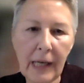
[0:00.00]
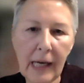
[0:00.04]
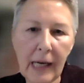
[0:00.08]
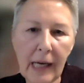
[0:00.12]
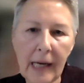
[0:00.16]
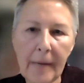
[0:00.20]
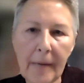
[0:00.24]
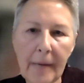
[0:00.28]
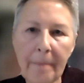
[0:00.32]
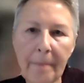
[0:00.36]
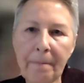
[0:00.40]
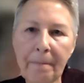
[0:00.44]

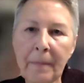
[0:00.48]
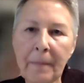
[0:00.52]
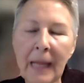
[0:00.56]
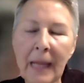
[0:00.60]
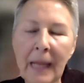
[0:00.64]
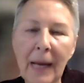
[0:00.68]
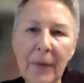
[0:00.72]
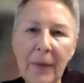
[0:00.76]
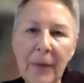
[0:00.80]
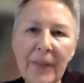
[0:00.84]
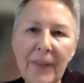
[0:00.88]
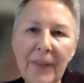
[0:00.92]
I
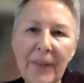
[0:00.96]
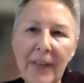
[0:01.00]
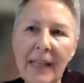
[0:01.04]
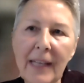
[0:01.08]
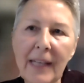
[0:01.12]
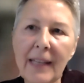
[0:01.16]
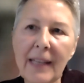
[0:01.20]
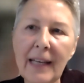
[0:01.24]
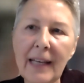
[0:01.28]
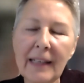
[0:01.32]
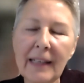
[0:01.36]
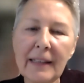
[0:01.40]
would say
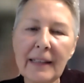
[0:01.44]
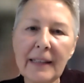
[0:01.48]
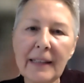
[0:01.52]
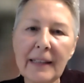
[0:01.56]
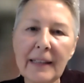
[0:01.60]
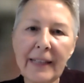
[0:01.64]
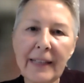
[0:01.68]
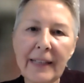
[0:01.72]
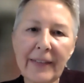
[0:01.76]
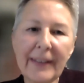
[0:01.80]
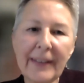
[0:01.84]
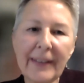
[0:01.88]
that
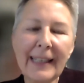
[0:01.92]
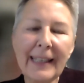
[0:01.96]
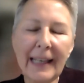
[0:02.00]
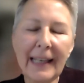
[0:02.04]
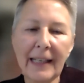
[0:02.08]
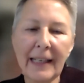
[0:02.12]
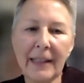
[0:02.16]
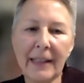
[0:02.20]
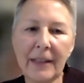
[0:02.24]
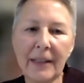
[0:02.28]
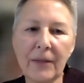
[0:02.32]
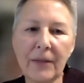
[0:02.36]
it's,
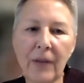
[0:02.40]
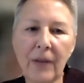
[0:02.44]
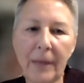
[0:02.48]
again,